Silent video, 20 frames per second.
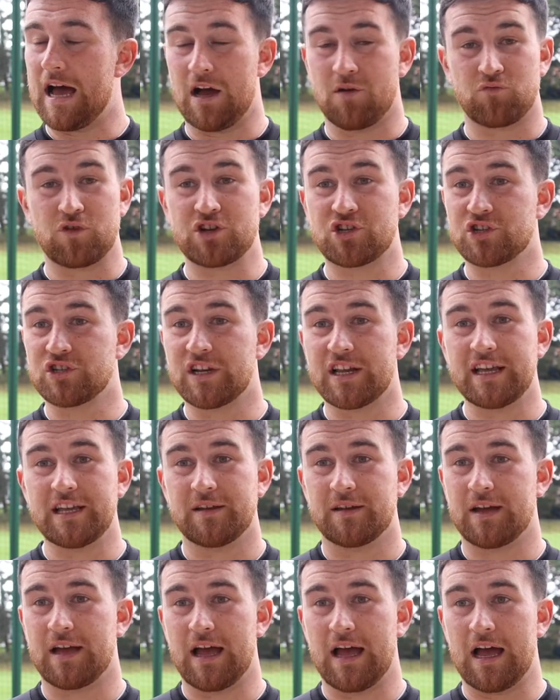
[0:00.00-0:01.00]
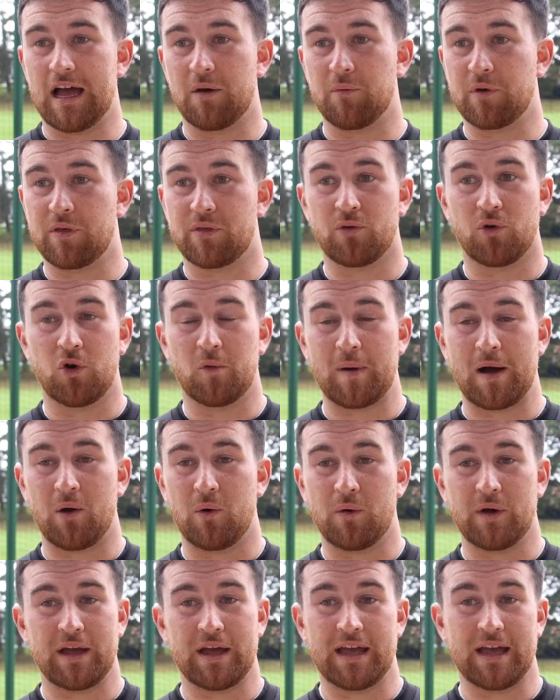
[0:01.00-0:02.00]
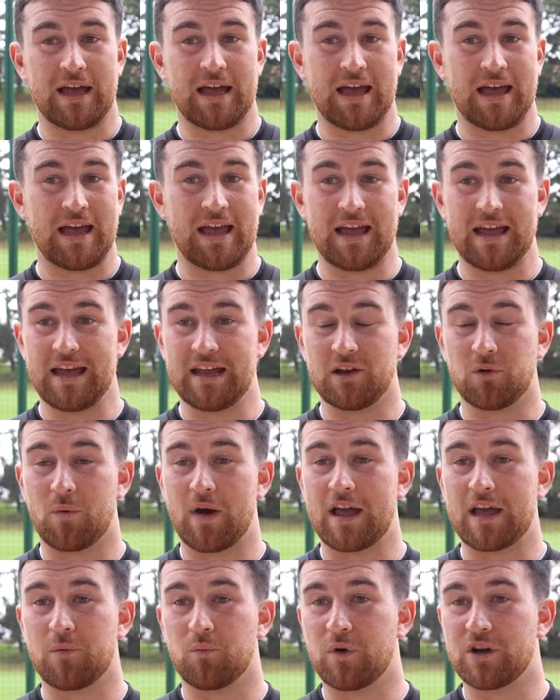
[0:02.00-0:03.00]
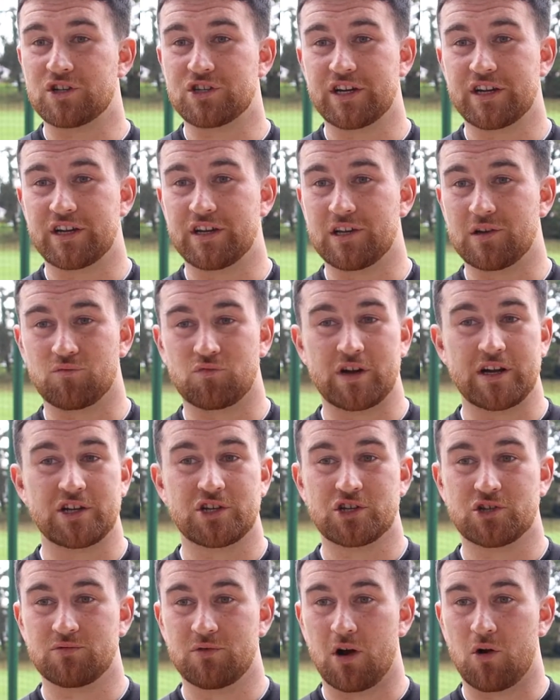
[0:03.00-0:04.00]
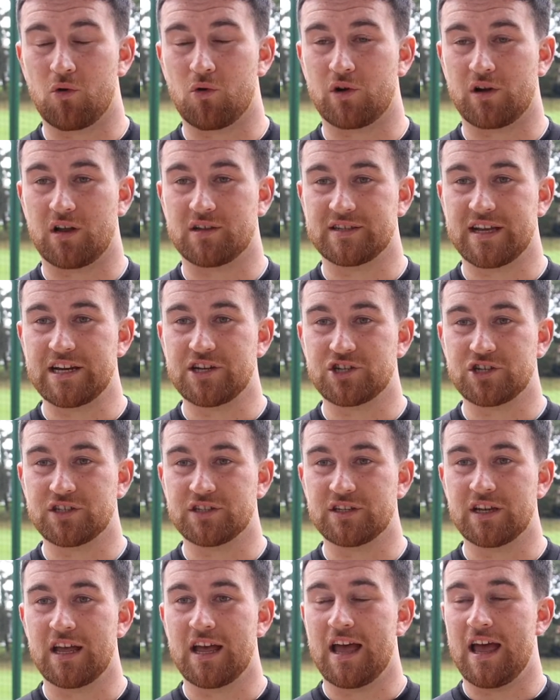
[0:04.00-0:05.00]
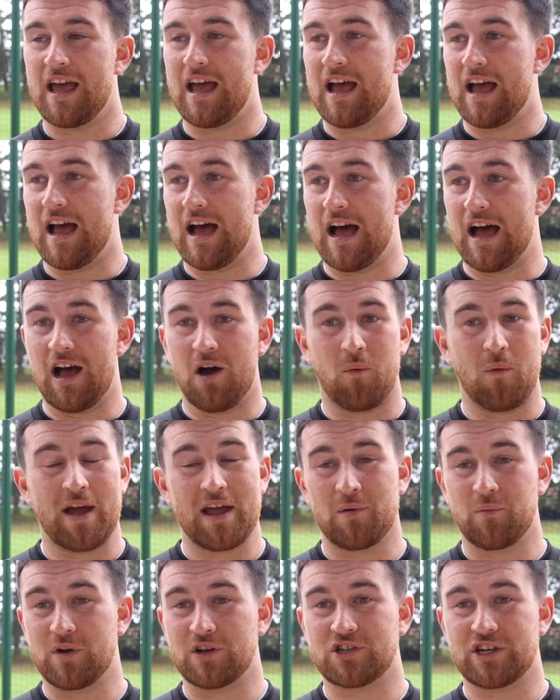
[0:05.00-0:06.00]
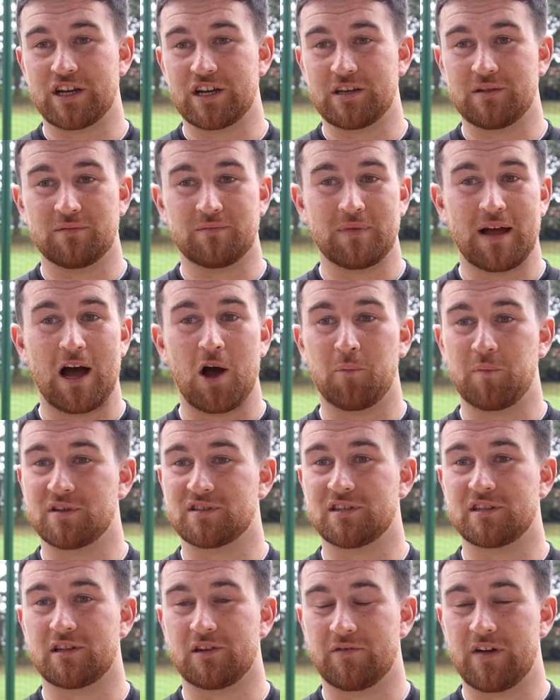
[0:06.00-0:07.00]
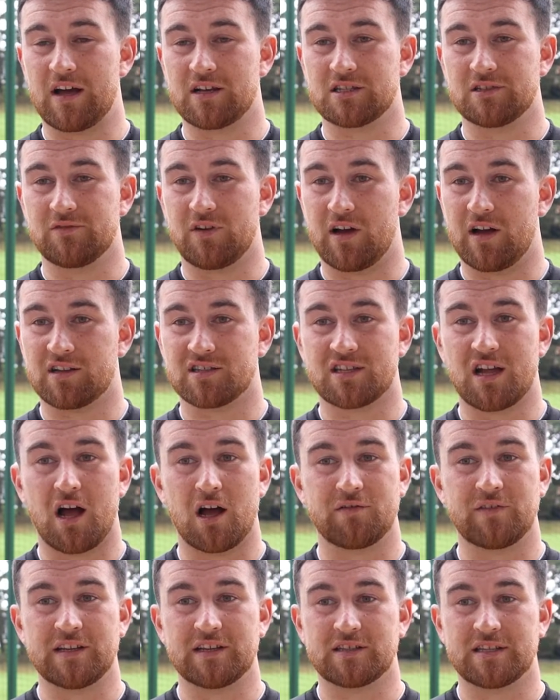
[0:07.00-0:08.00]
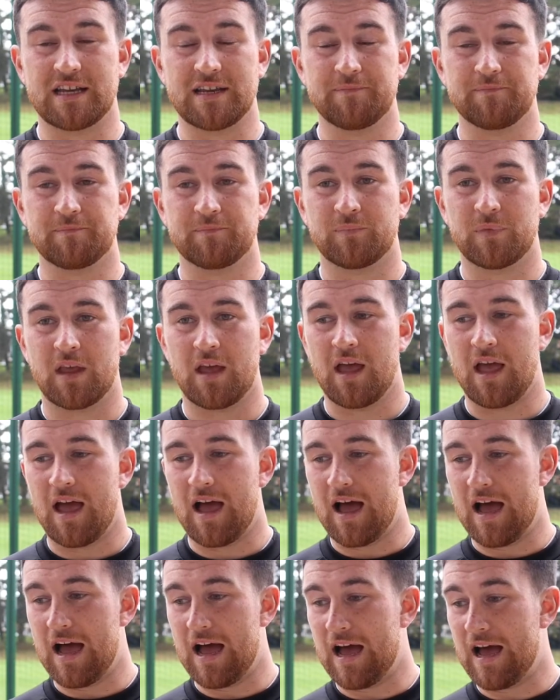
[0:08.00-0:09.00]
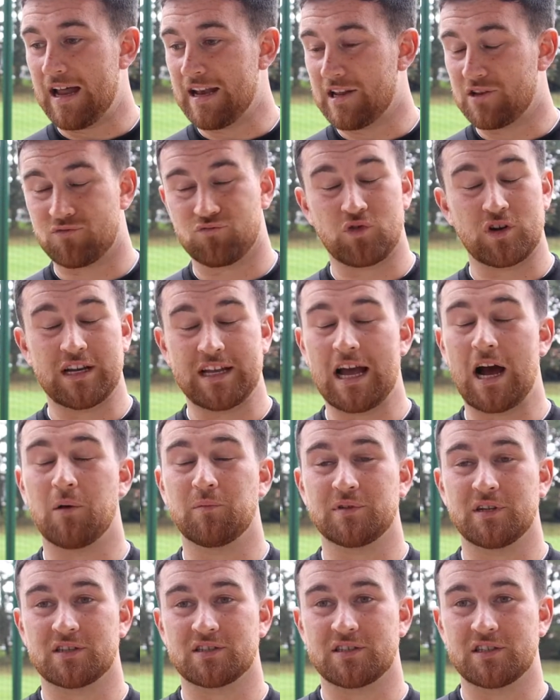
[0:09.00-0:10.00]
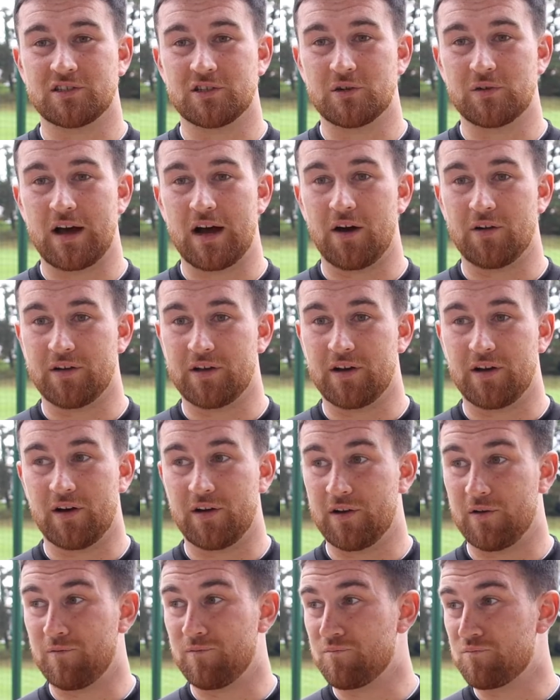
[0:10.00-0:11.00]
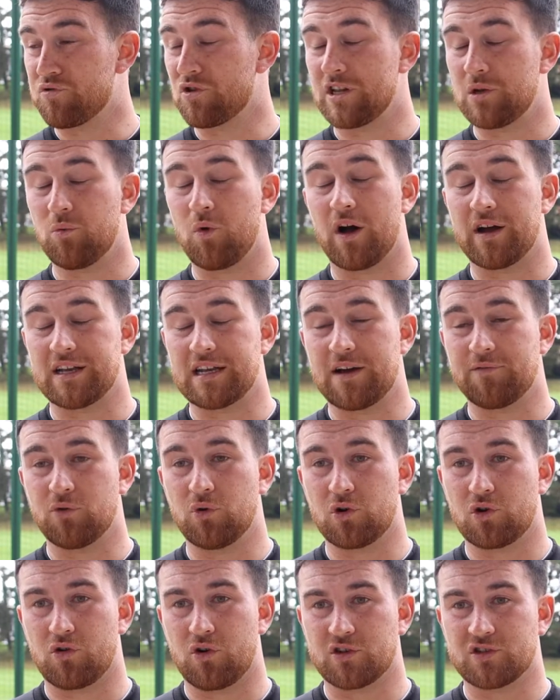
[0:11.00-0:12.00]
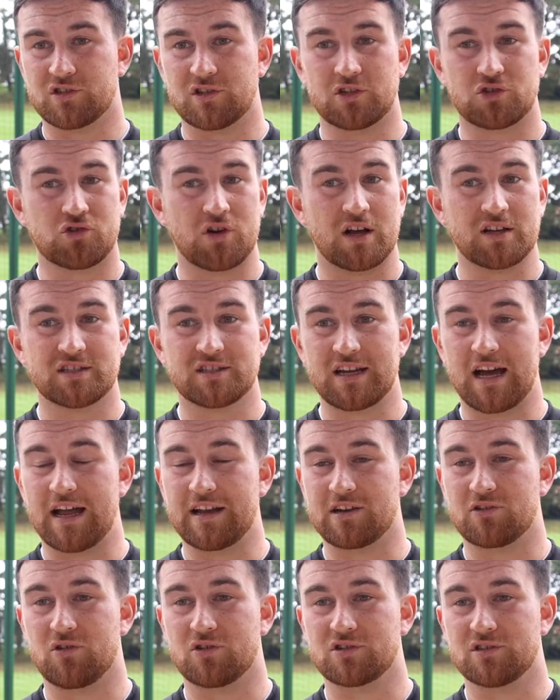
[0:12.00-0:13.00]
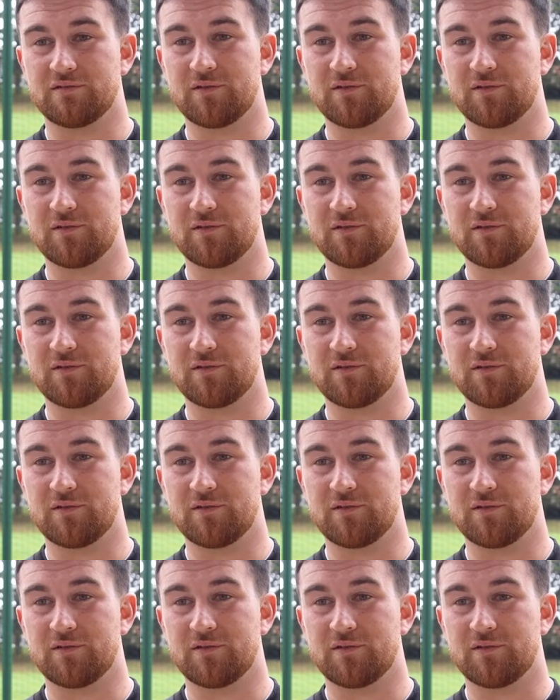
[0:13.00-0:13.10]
Originally, we thought about it in a way in which it can enrich our organisation, a way in which it can help us to diversify our staffing team, and it's really helped us to do that on a pretty wide level across the Trust and across the